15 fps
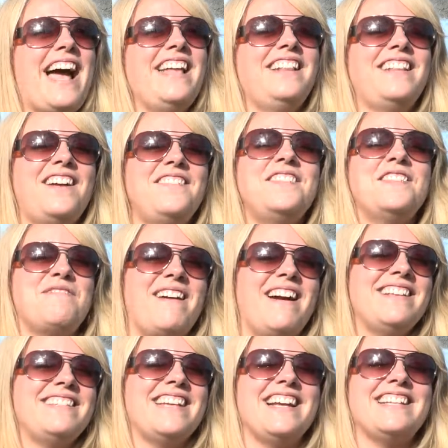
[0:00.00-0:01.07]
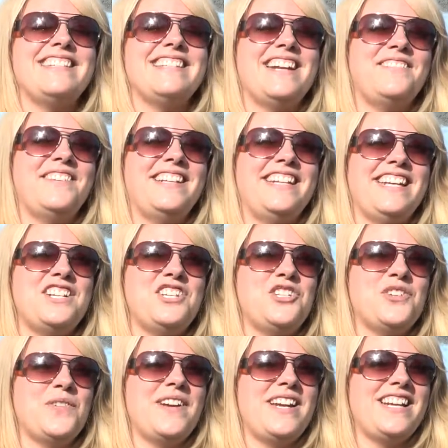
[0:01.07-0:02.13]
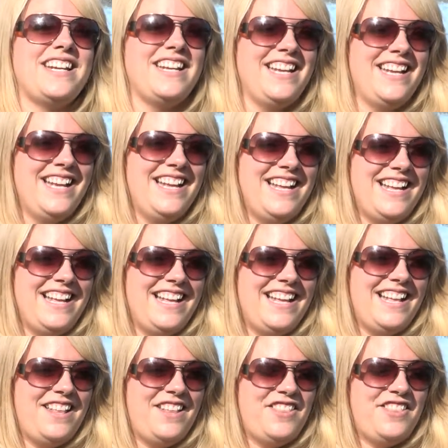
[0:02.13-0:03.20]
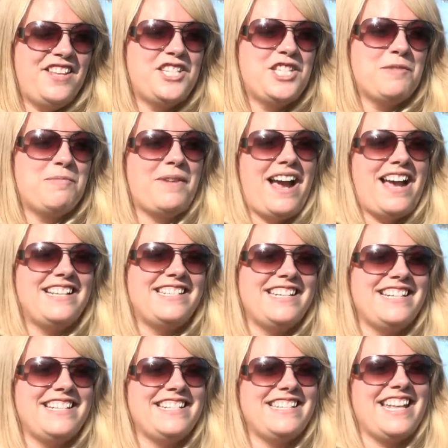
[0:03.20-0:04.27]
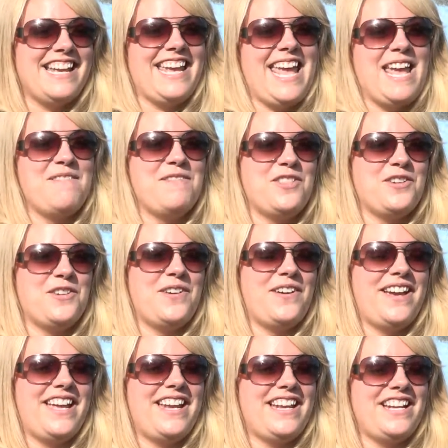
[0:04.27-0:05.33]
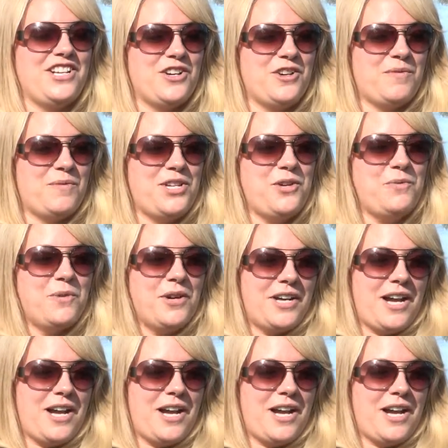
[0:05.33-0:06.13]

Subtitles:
I loved the process, and I really enjoyed the surprises that came through it. And when you work